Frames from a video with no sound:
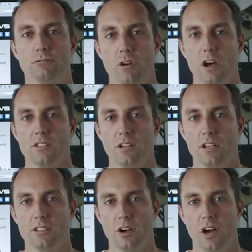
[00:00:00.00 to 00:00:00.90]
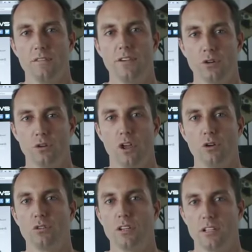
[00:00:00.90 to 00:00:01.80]
right size kite for your
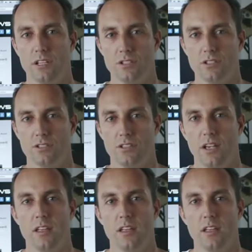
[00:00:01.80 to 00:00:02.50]
local conditions.